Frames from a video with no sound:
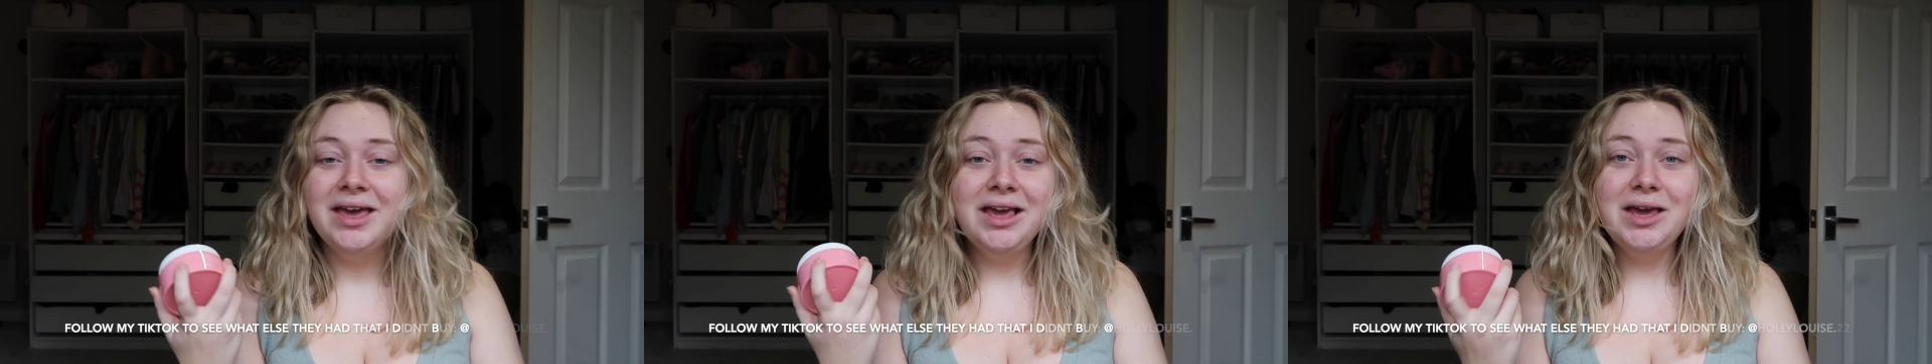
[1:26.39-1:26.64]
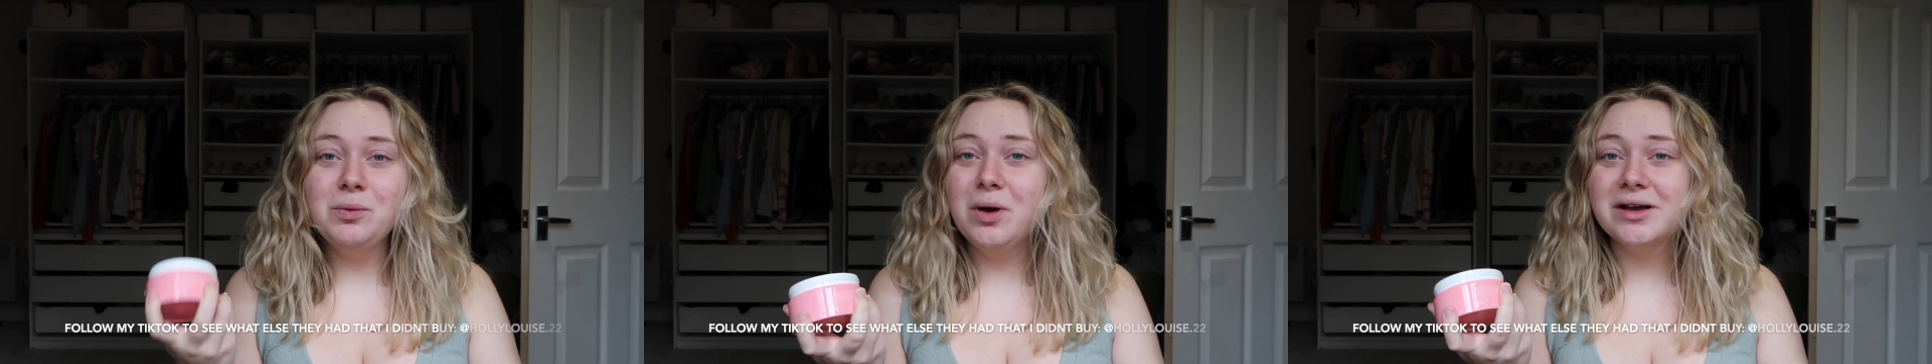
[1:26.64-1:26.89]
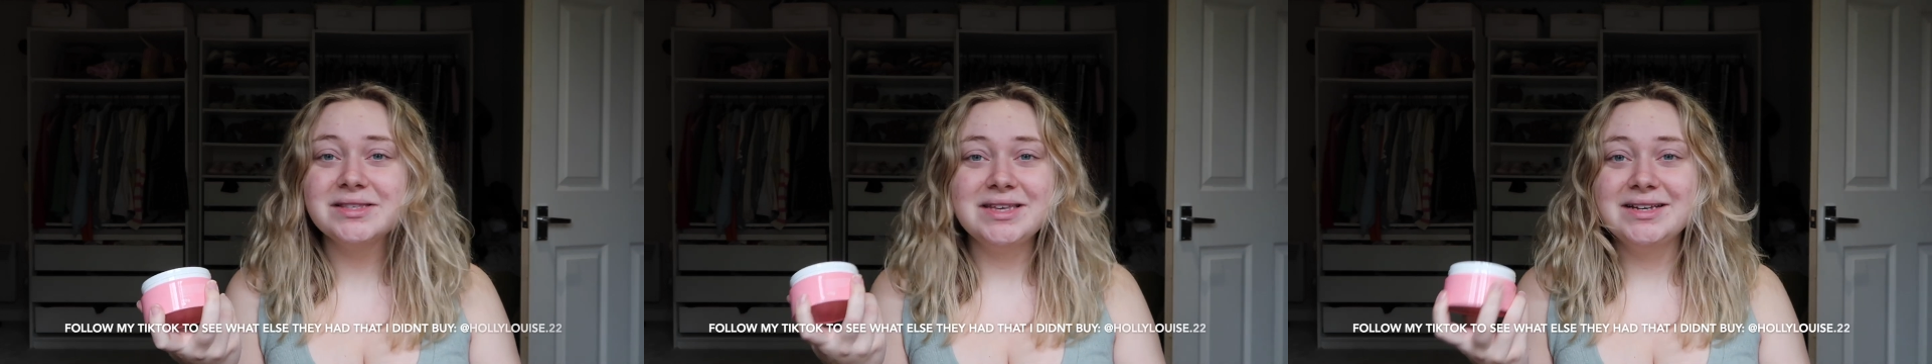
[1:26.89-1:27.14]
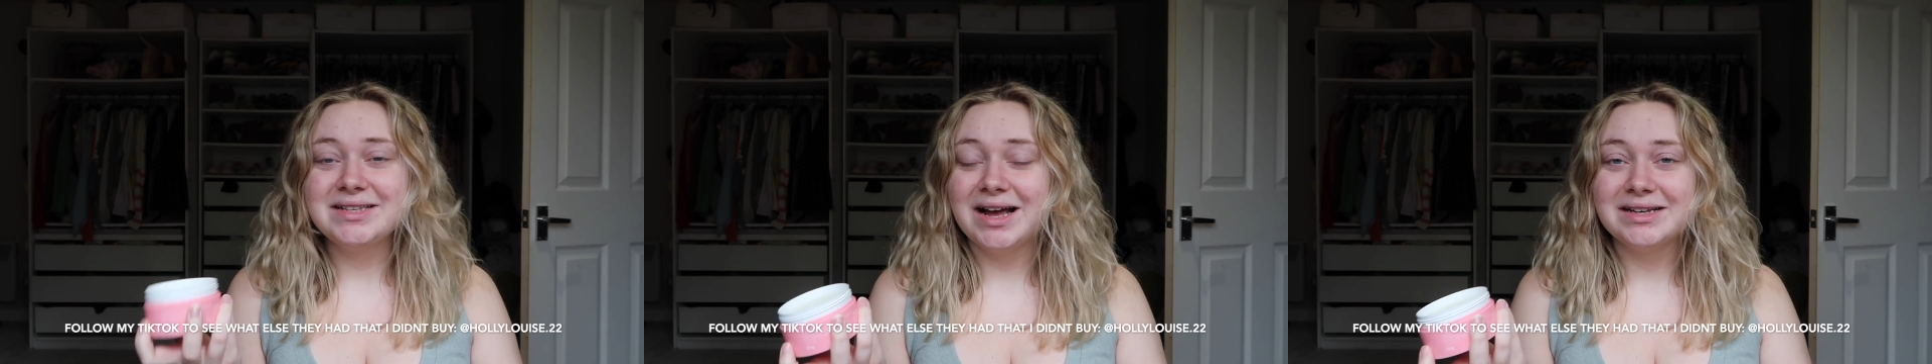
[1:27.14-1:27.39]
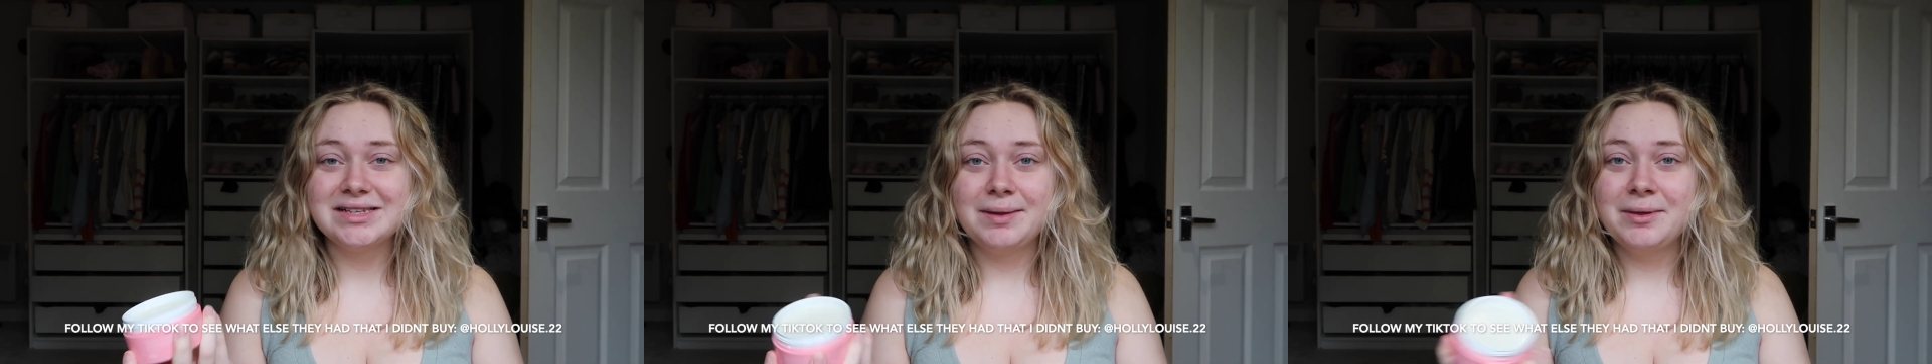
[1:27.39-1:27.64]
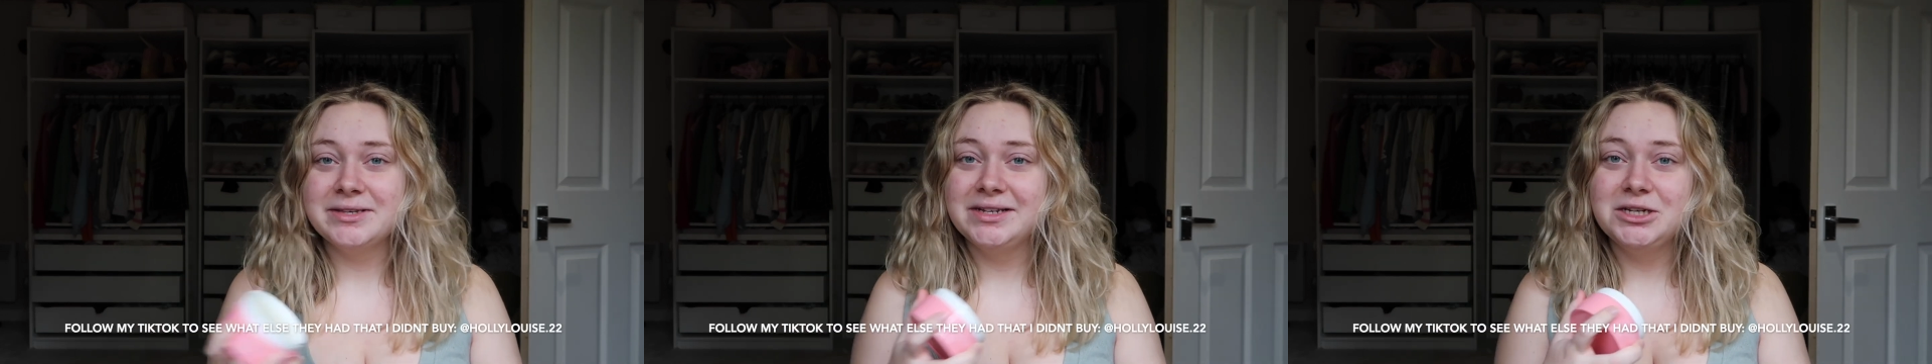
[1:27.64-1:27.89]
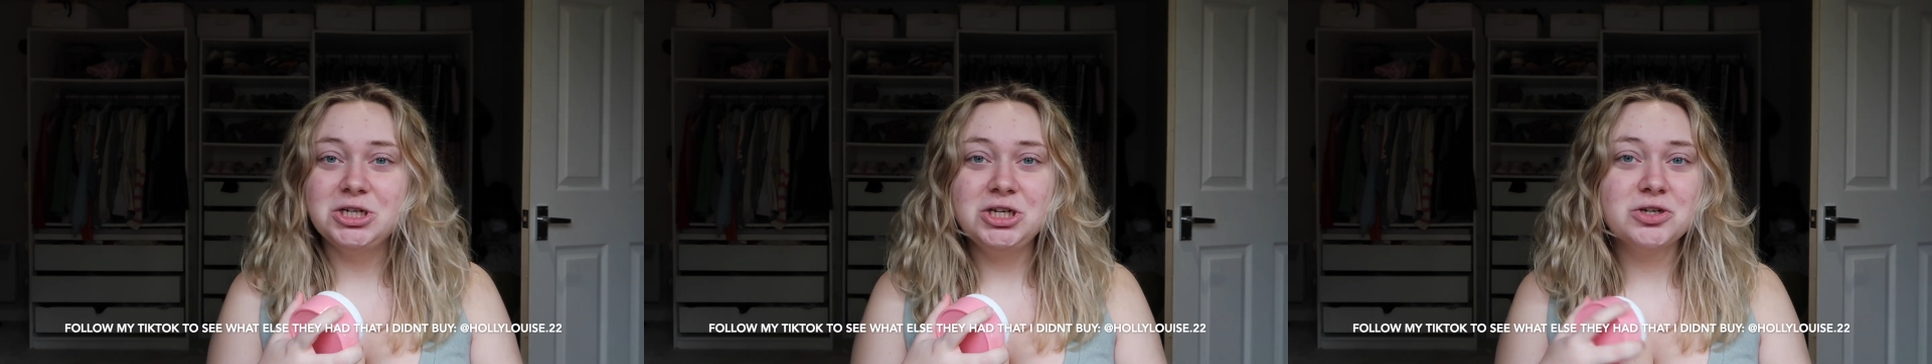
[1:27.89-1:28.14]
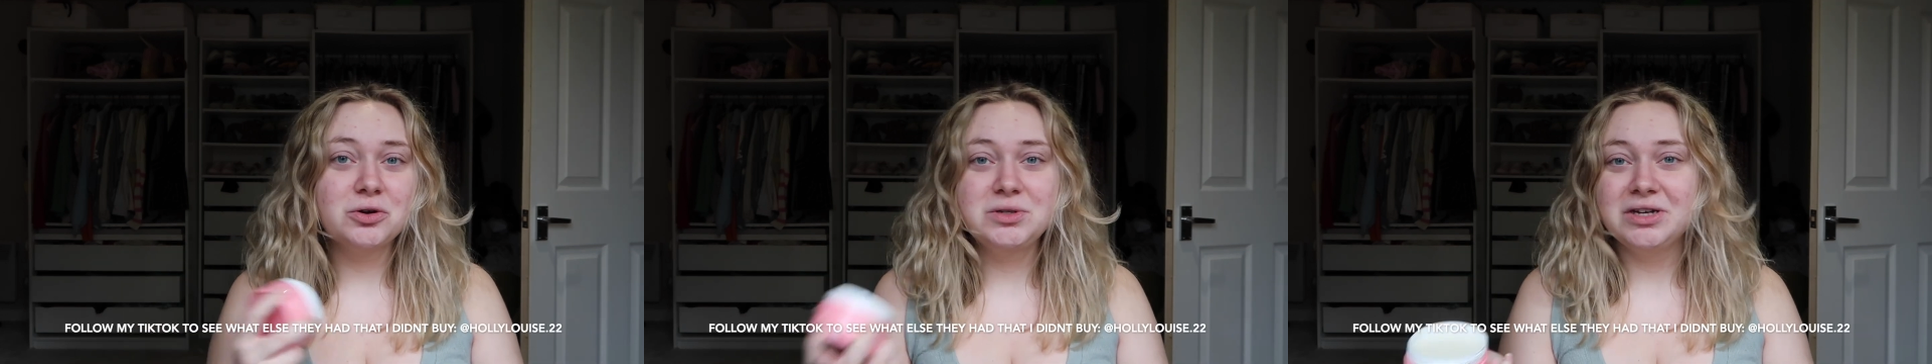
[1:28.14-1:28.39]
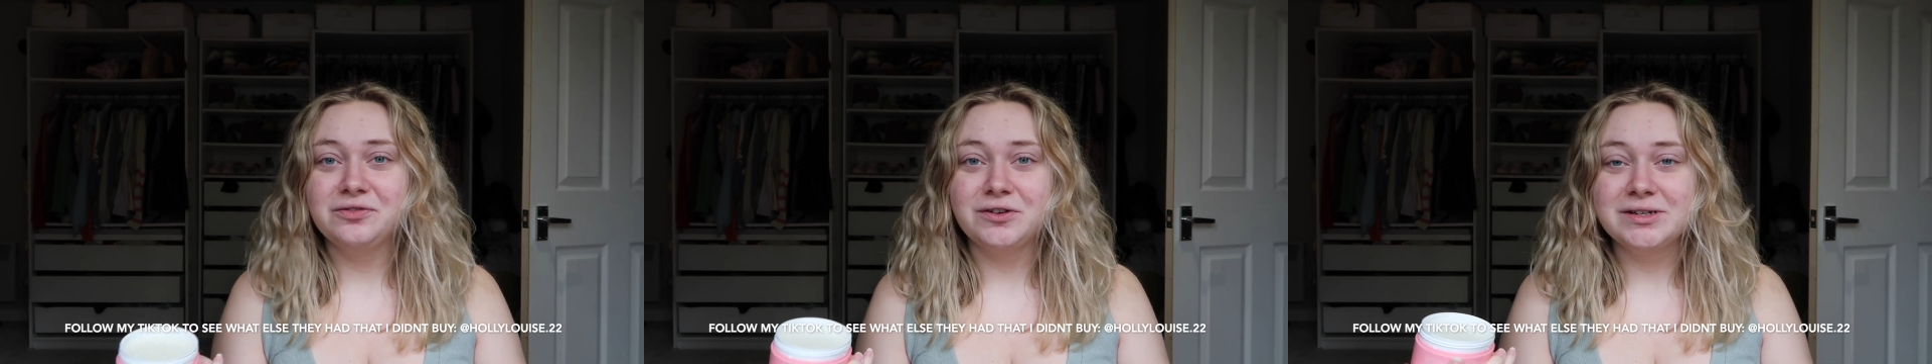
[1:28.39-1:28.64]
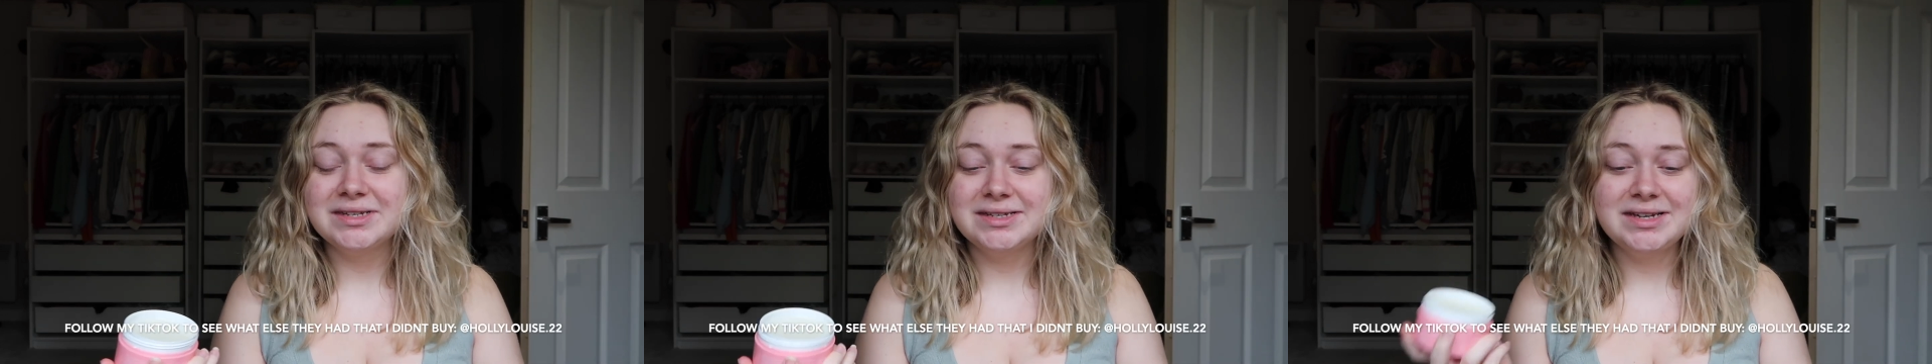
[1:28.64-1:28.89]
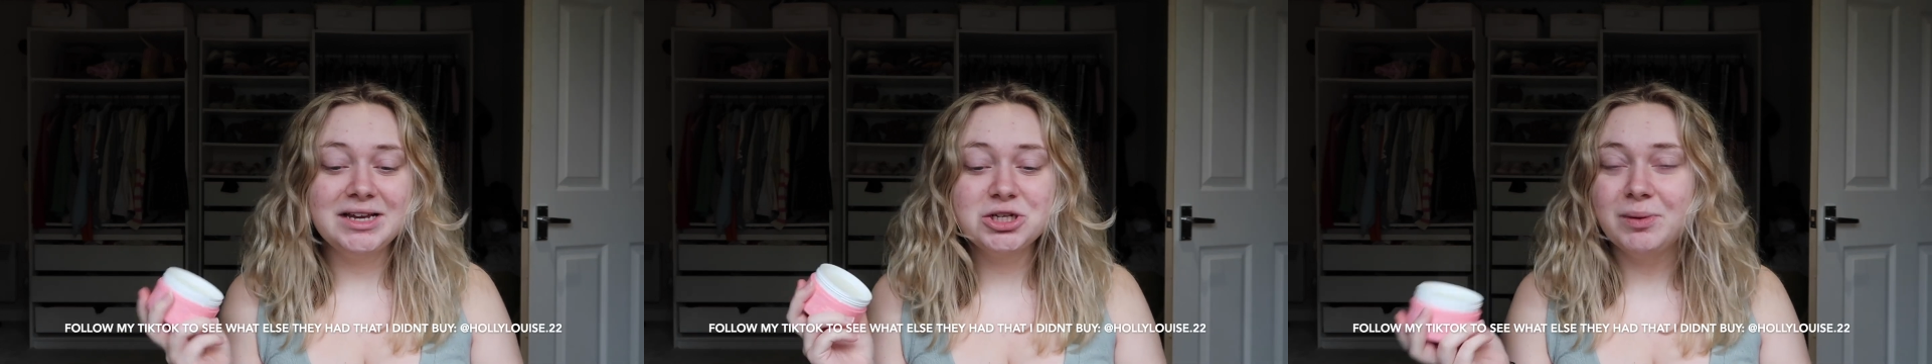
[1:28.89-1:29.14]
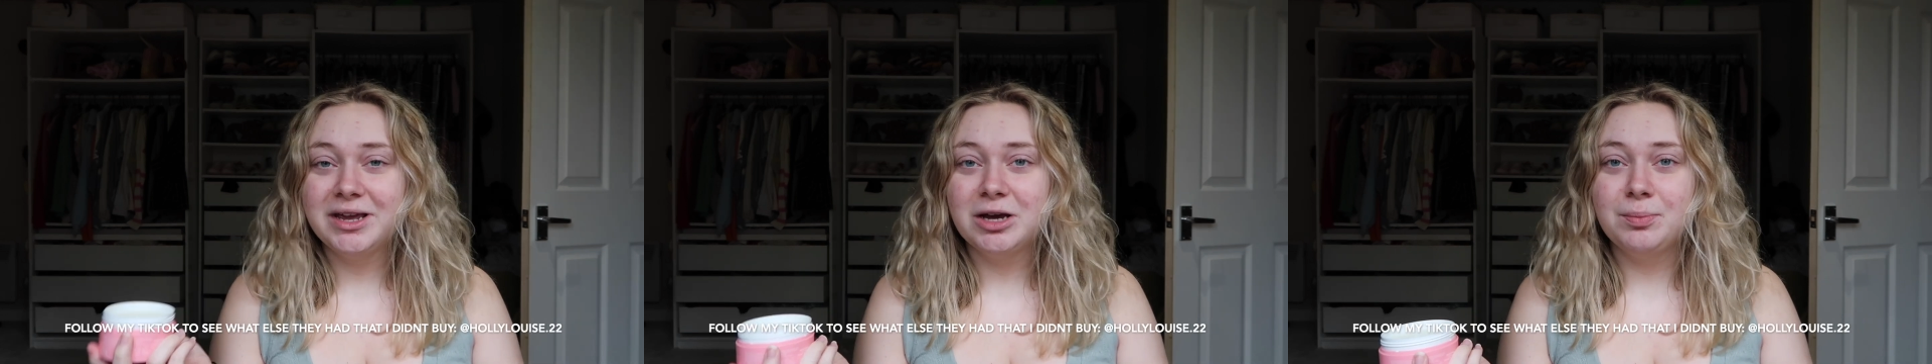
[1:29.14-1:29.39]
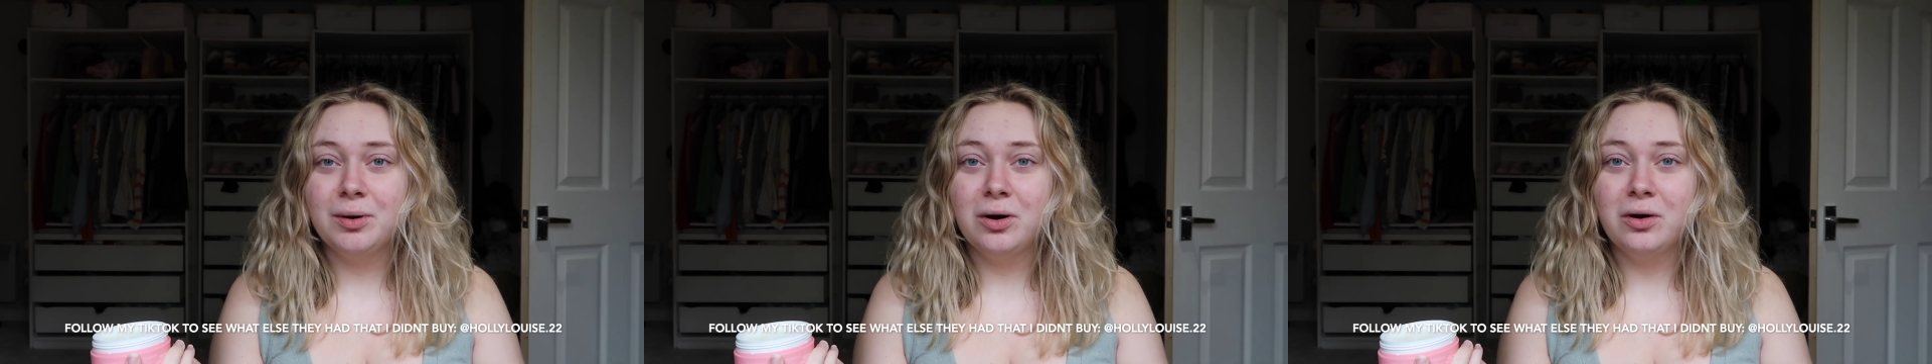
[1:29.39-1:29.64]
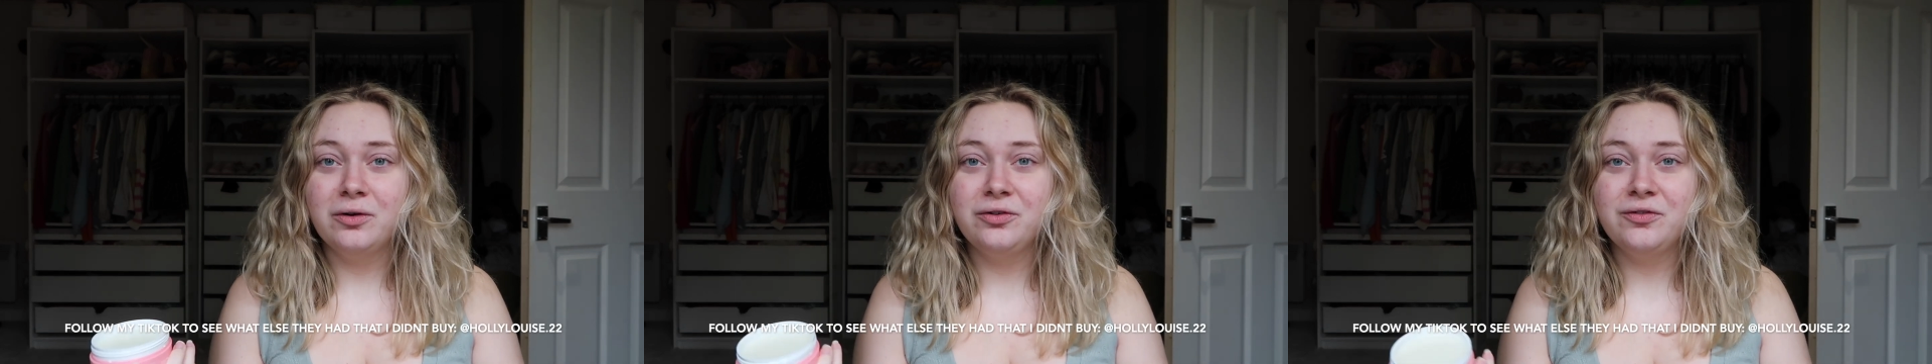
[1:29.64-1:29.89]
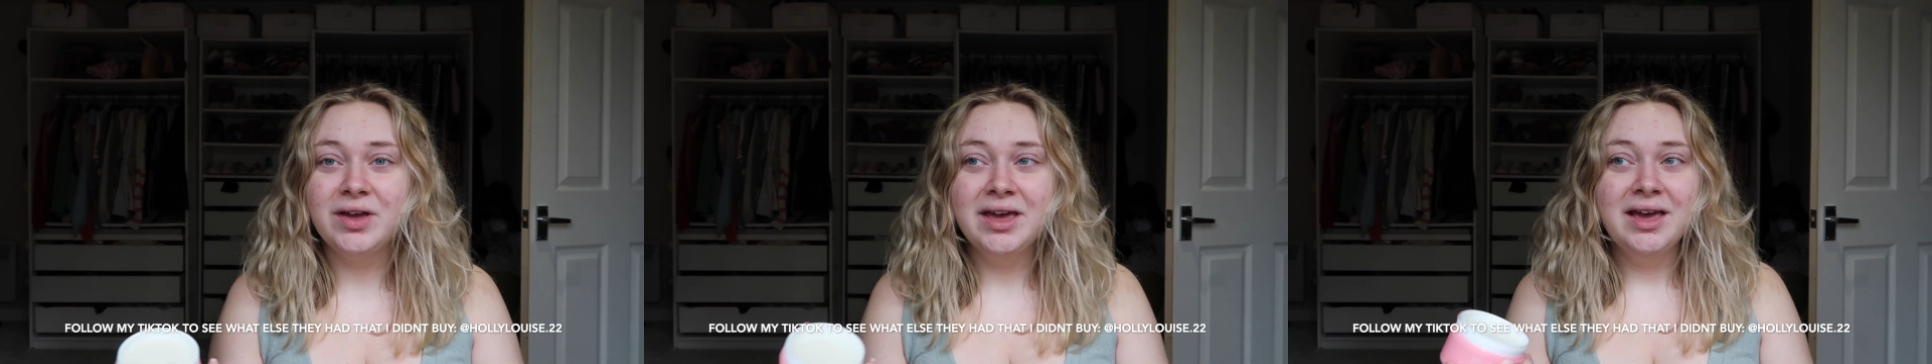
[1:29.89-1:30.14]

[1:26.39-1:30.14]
It works the exact same. There's literally no difference. It takes your makeup off.